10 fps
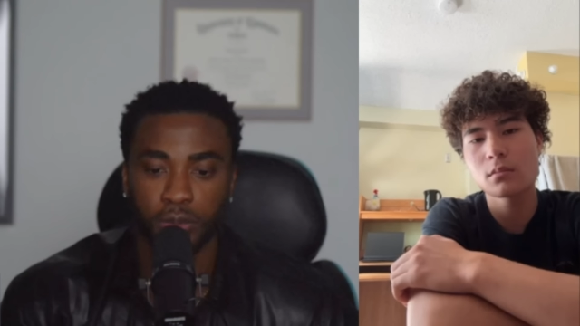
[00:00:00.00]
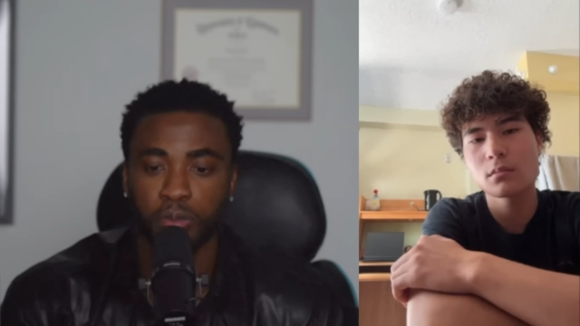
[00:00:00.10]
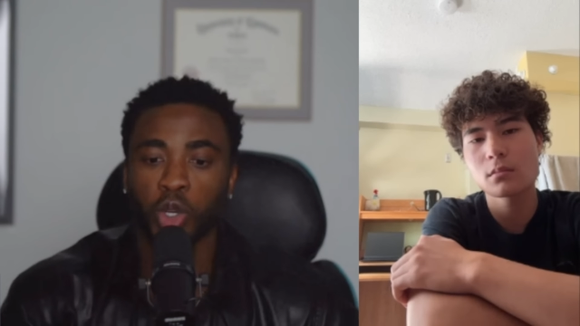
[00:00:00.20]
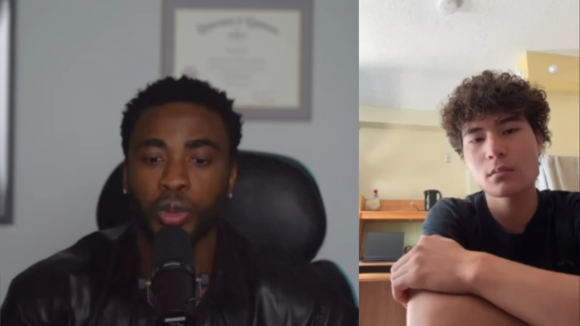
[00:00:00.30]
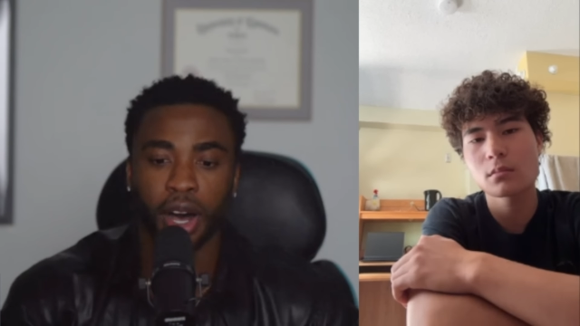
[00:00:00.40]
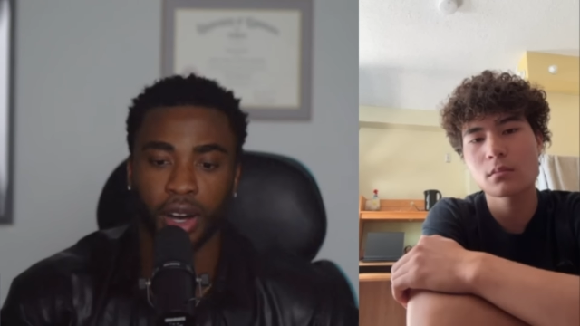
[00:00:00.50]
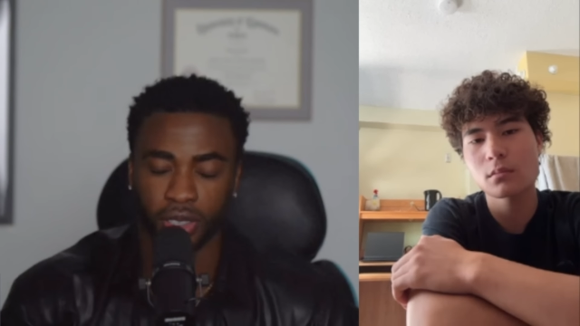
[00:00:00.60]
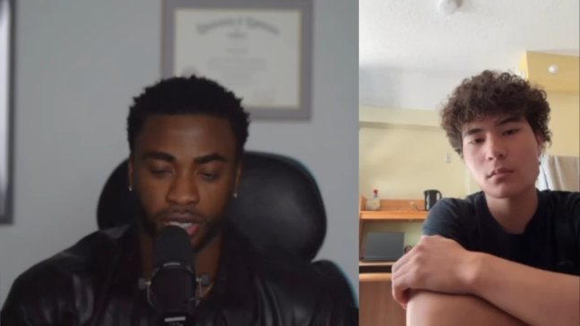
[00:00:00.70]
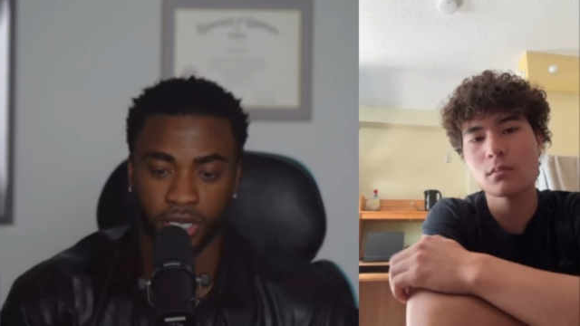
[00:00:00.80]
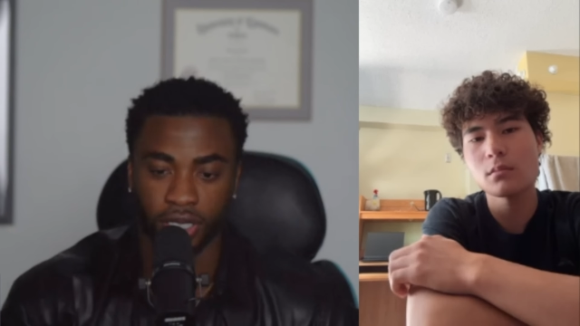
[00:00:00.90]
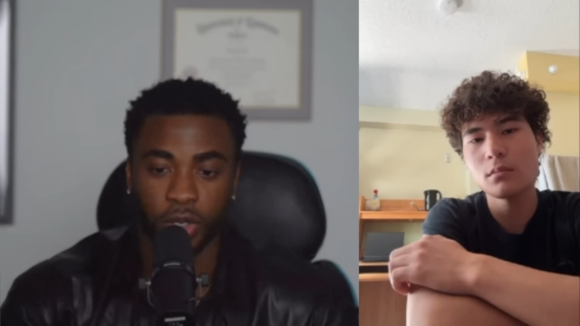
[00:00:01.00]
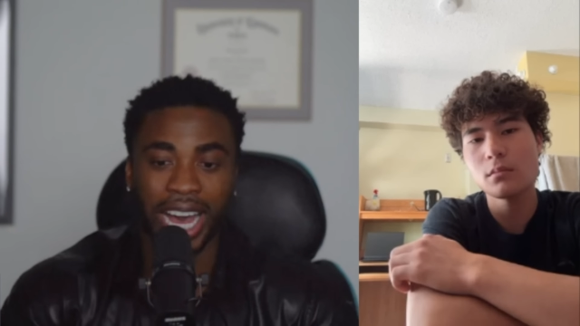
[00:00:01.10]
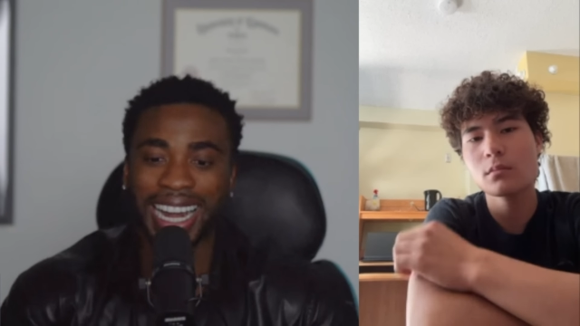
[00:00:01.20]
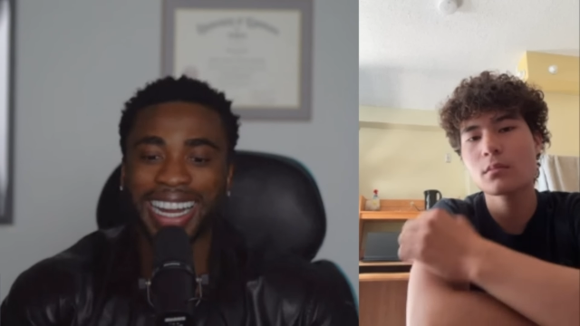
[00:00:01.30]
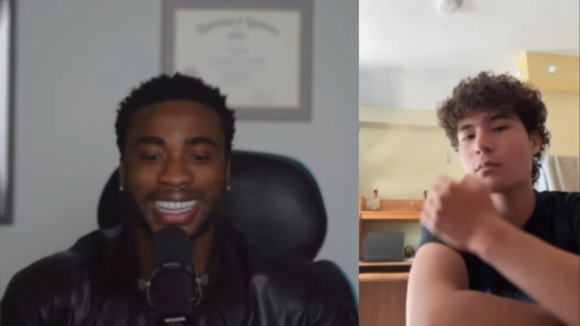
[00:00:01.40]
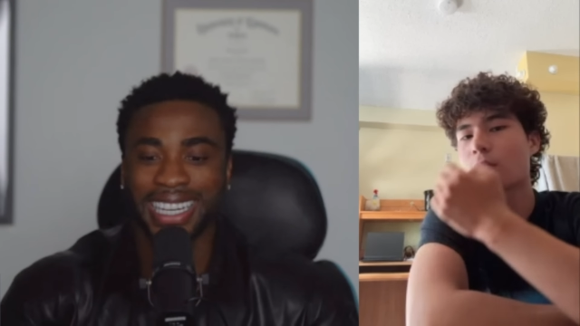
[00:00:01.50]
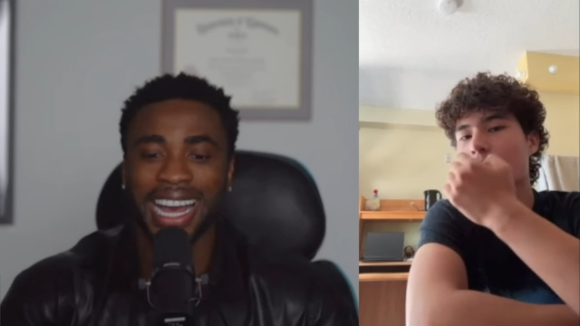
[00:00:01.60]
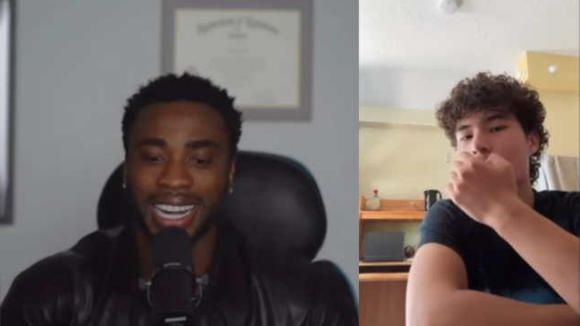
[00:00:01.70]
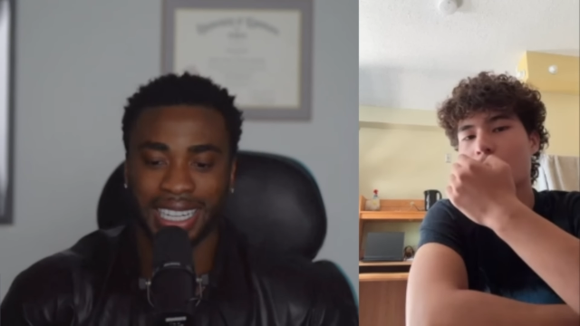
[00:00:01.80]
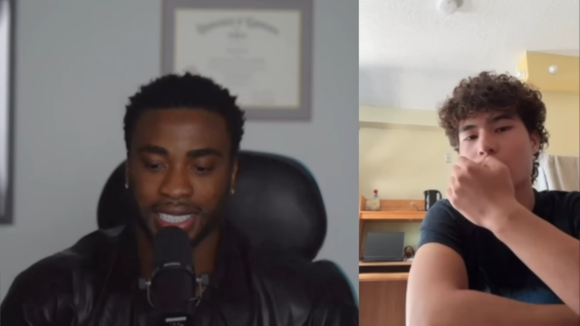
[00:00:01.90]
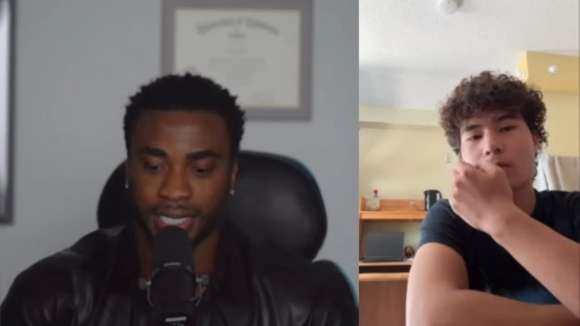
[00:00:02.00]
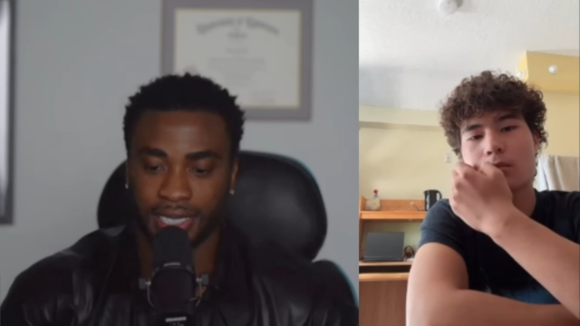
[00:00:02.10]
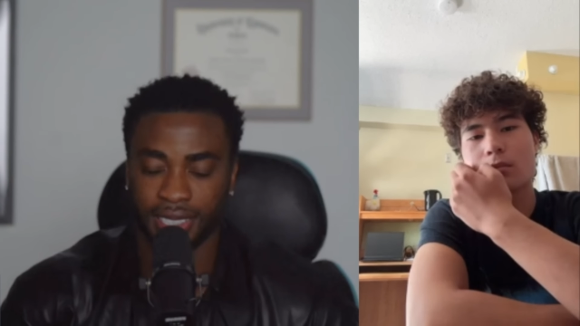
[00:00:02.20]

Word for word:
Speaker 1: blue balls. You got nothing out of this.